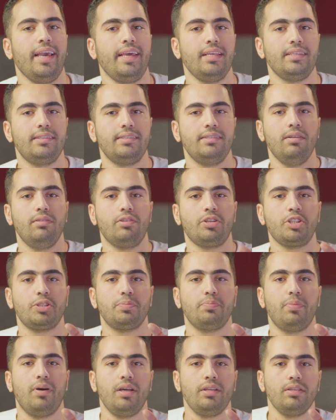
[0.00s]
can still
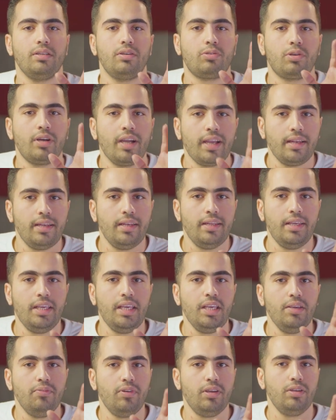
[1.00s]
respond correctly
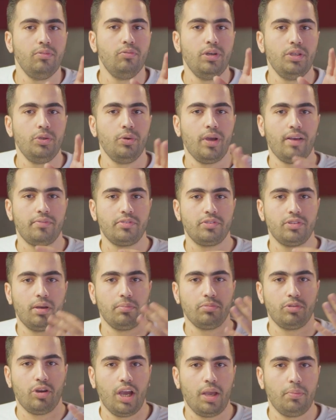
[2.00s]
even when you have
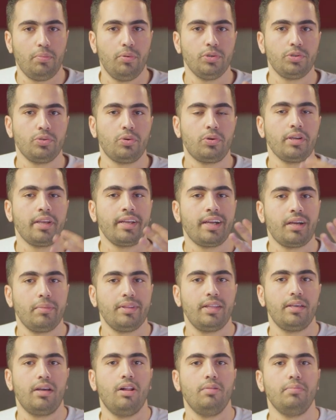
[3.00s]
some typos or
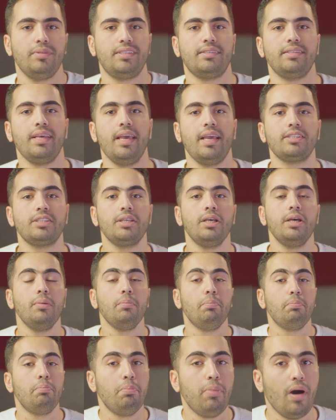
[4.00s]
grammatical mistakes,
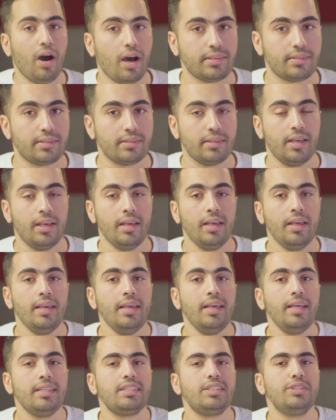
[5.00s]
but
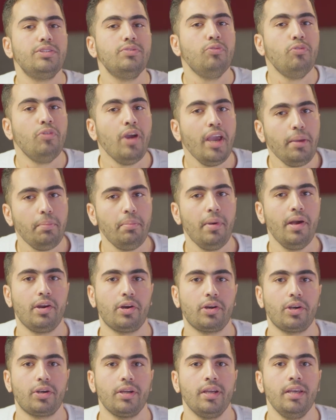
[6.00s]
it's way
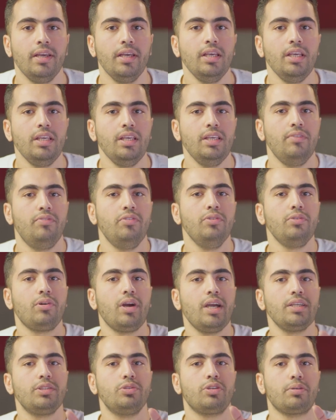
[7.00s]
better if you
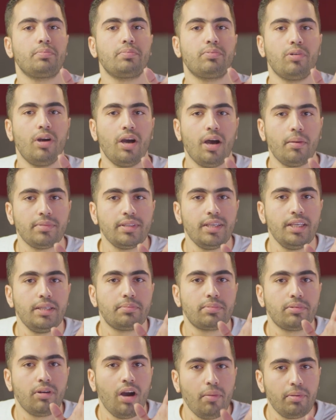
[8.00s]
write your prompt
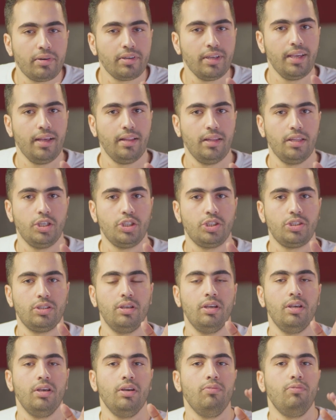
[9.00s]
in proper English
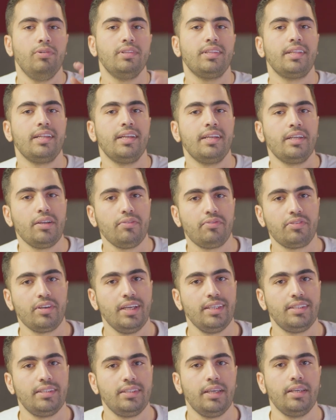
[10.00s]
with clear
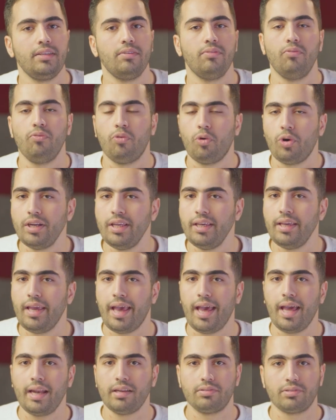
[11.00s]
phrasing, wording,
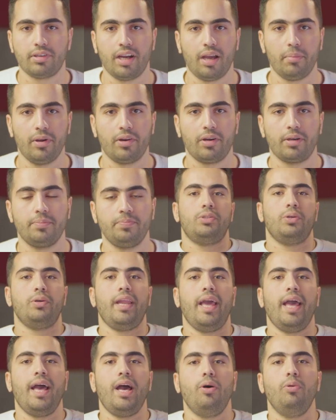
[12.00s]
and grammar. So
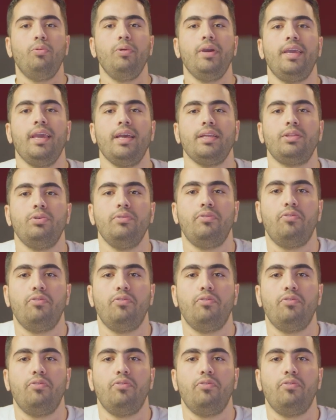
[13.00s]
now we get